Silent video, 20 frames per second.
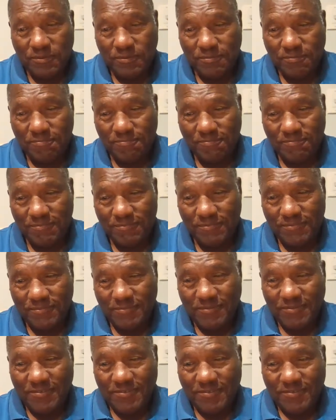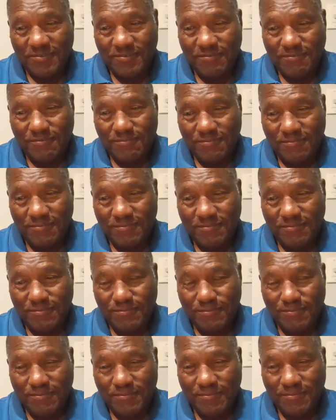May I share this with
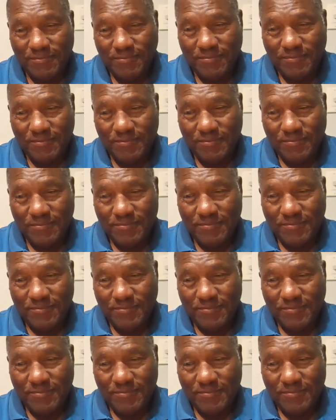students?